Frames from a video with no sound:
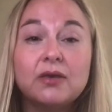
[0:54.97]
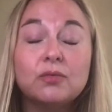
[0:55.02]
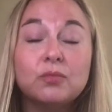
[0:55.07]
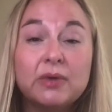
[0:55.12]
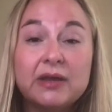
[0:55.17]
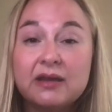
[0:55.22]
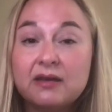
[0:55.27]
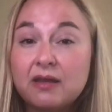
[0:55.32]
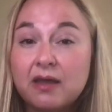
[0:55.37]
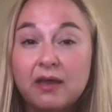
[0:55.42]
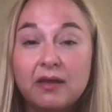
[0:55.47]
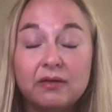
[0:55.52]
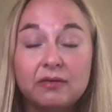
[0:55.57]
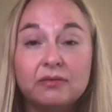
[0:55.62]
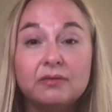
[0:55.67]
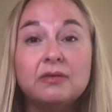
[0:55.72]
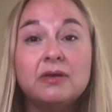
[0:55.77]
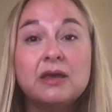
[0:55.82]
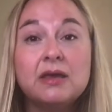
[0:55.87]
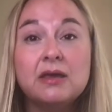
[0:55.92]
We
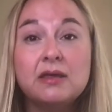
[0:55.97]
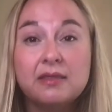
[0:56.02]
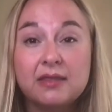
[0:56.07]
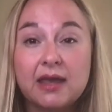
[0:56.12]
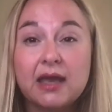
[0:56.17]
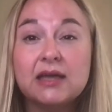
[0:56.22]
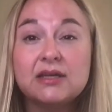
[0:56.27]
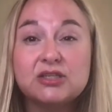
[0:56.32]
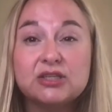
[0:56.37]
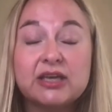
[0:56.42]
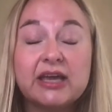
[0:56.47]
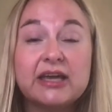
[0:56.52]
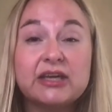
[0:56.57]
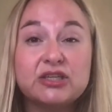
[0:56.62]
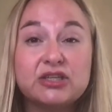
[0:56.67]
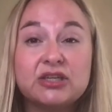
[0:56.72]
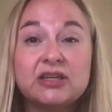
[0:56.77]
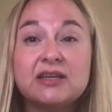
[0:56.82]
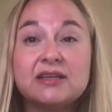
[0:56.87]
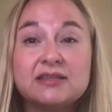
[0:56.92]
know that
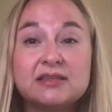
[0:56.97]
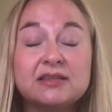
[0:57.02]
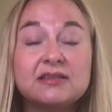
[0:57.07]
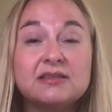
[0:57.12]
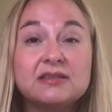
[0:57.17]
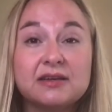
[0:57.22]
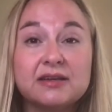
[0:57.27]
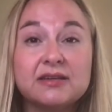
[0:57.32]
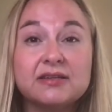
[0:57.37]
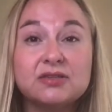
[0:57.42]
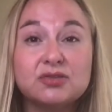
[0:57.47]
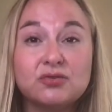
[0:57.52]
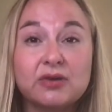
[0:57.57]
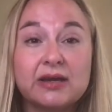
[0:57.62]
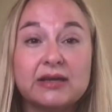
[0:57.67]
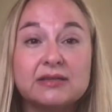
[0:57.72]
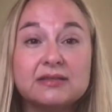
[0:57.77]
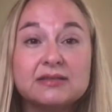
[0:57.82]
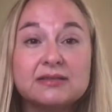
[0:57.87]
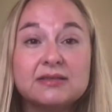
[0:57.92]
education is in dire
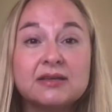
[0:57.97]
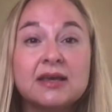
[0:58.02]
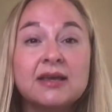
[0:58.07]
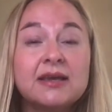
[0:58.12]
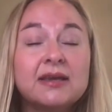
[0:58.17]
straits,